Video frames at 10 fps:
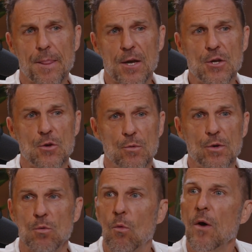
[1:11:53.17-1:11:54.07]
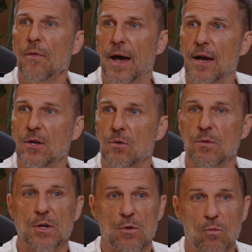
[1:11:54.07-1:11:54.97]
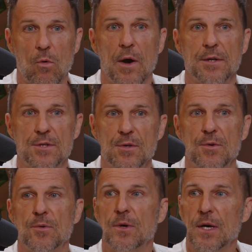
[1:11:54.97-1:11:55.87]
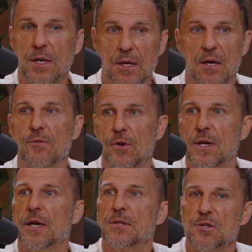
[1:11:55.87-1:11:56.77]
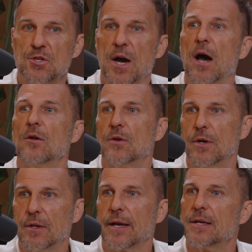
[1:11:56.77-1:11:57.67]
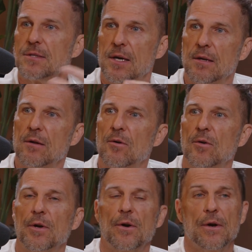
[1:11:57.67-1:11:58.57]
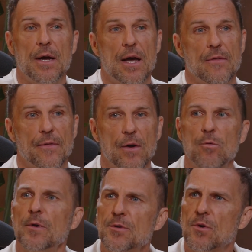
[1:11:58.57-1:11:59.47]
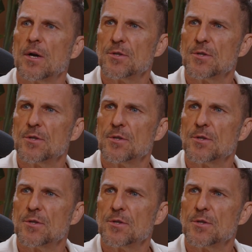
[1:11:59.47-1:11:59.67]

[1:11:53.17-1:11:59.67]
you want that. You want to give your kids a childhood, like I said earlier, that they really draw